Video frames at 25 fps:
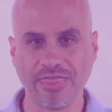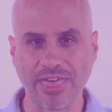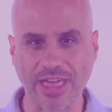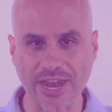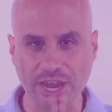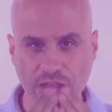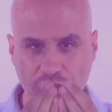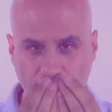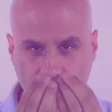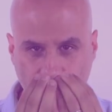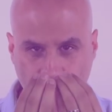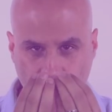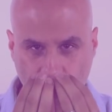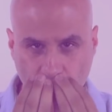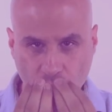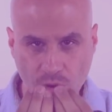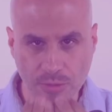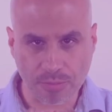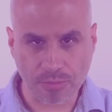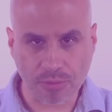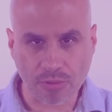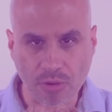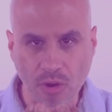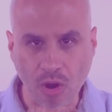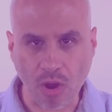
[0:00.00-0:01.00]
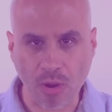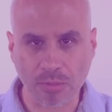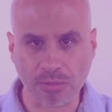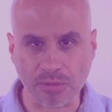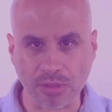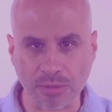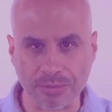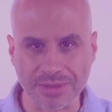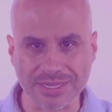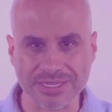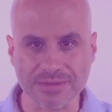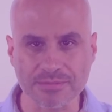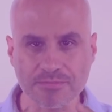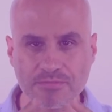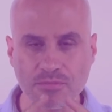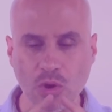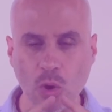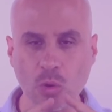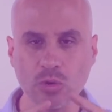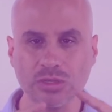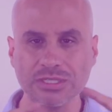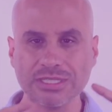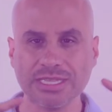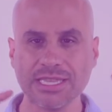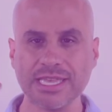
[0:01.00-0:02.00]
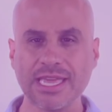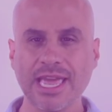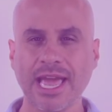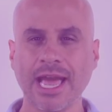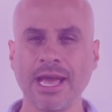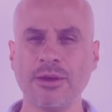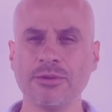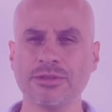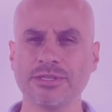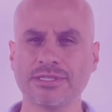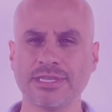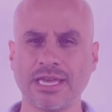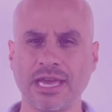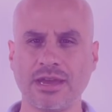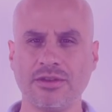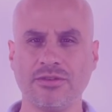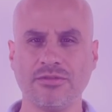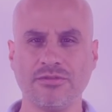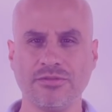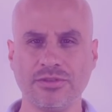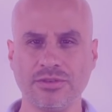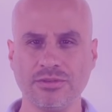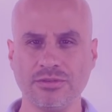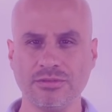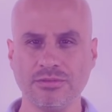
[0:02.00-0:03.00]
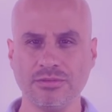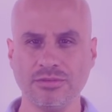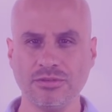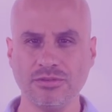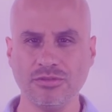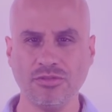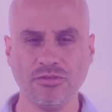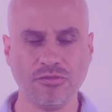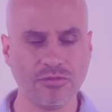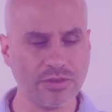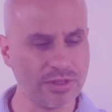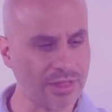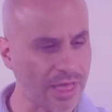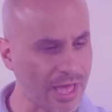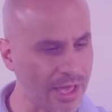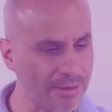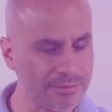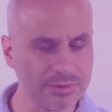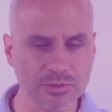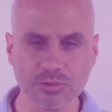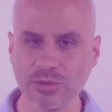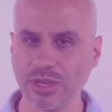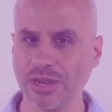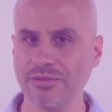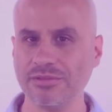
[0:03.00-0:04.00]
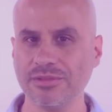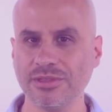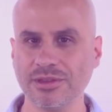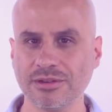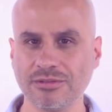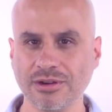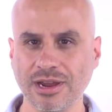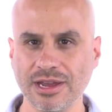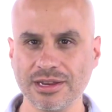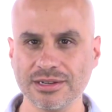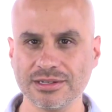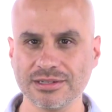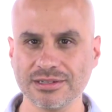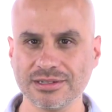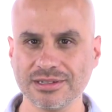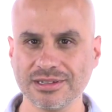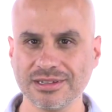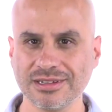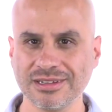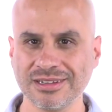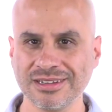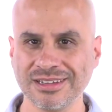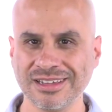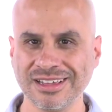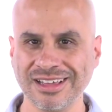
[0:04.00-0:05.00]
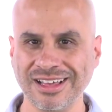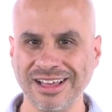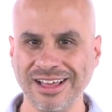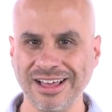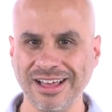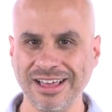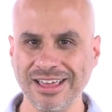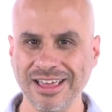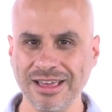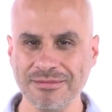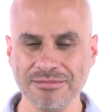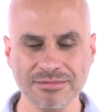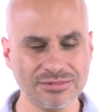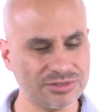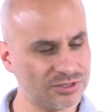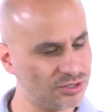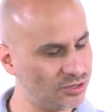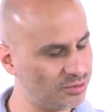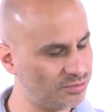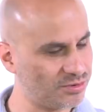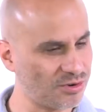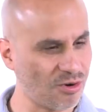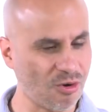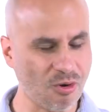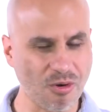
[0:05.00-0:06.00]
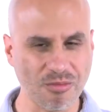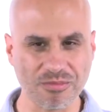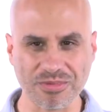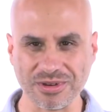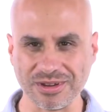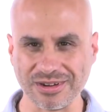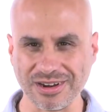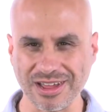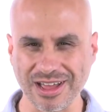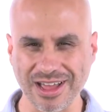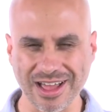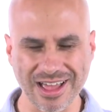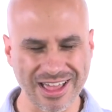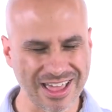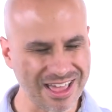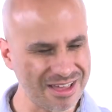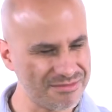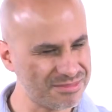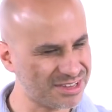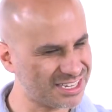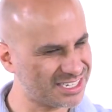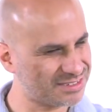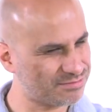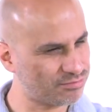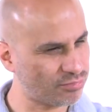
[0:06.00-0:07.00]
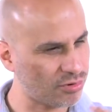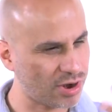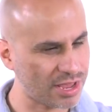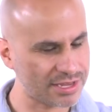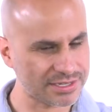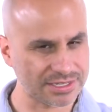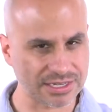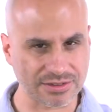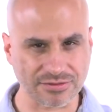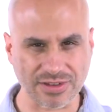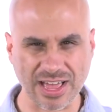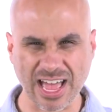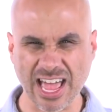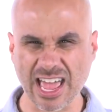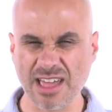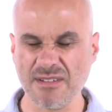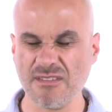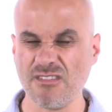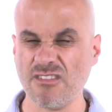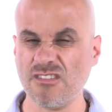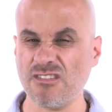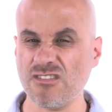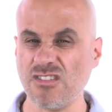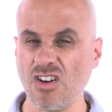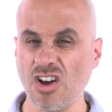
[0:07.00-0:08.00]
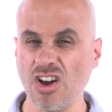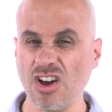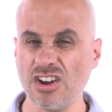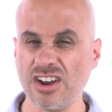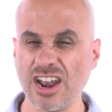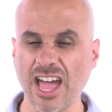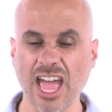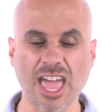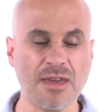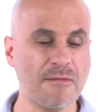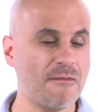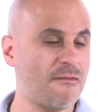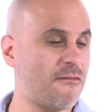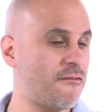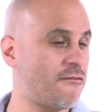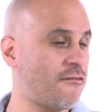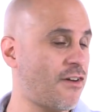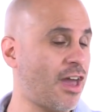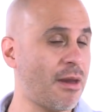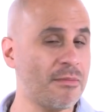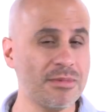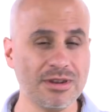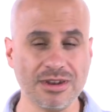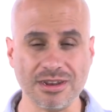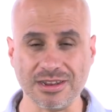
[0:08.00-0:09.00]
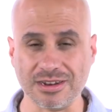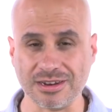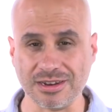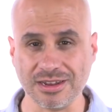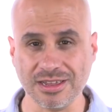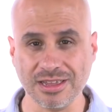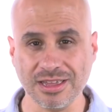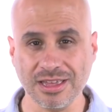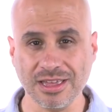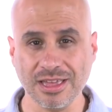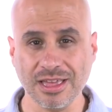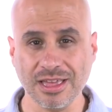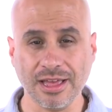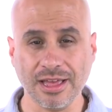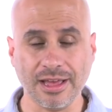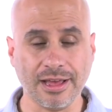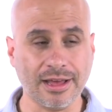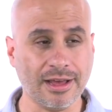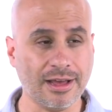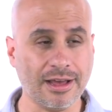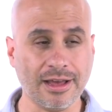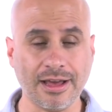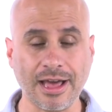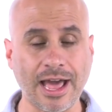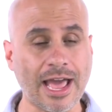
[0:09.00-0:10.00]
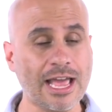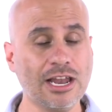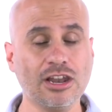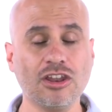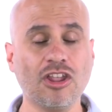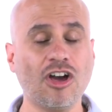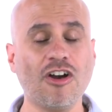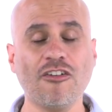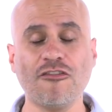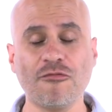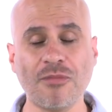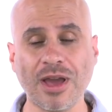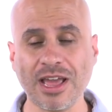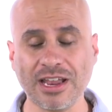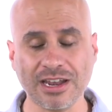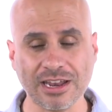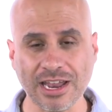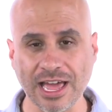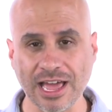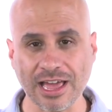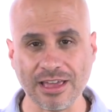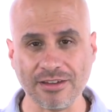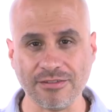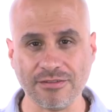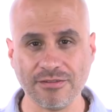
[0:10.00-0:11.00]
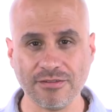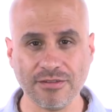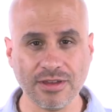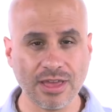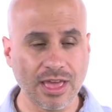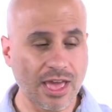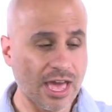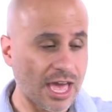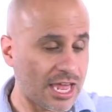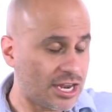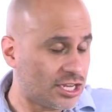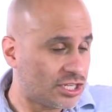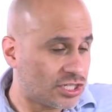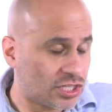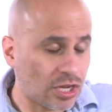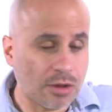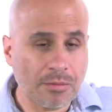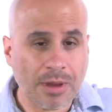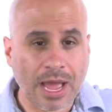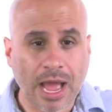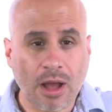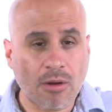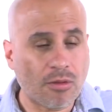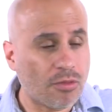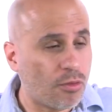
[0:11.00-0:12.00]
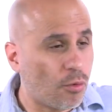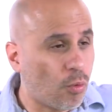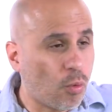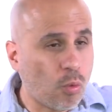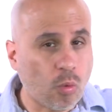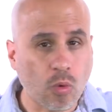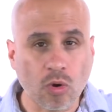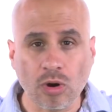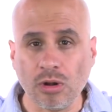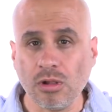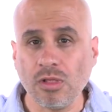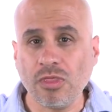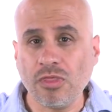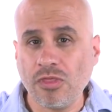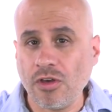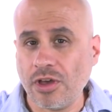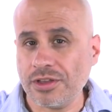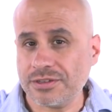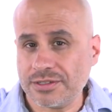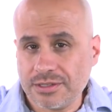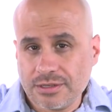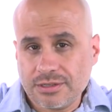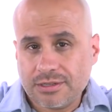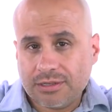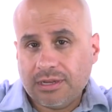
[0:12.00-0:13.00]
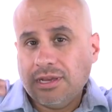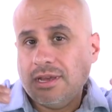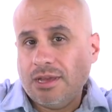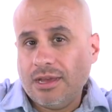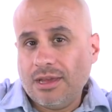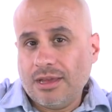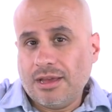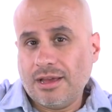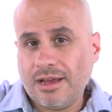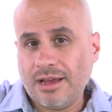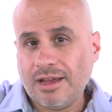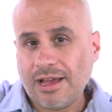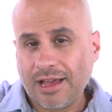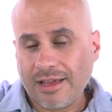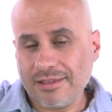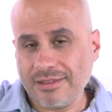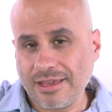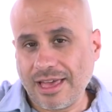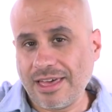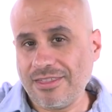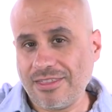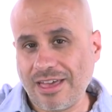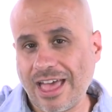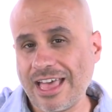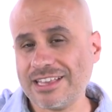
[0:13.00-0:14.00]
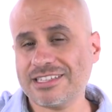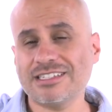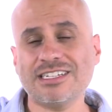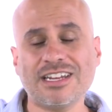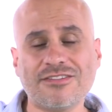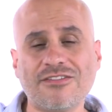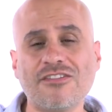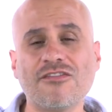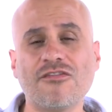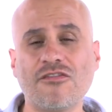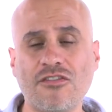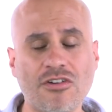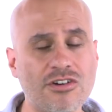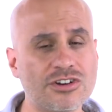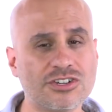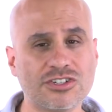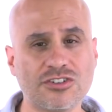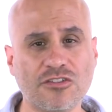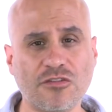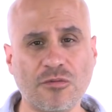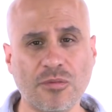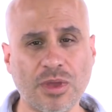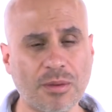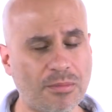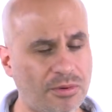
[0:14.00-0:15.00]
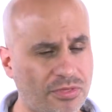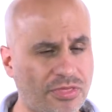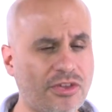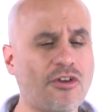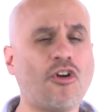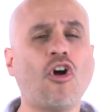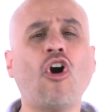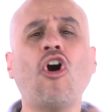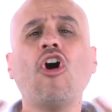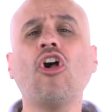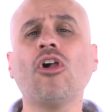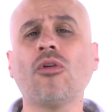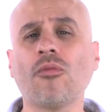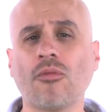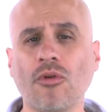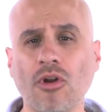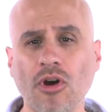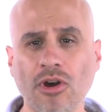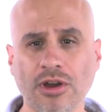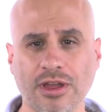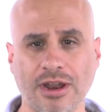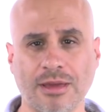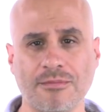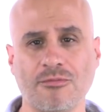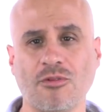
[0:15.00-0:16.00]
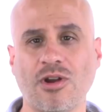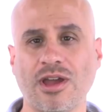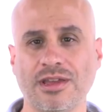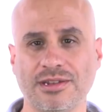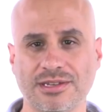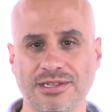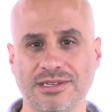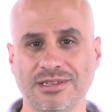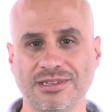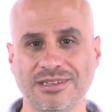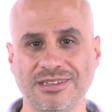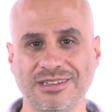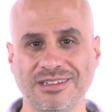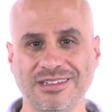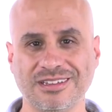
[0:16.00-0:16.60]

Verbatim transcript: that your problem is mostly outside of you. You feel, I'm doing everything right. I am super open. I am expressive. I am fun. I am feminine. Uh, I love my life. And somehow the world doesn't, uh, has a different version of me, but they're all wrong and I'm right.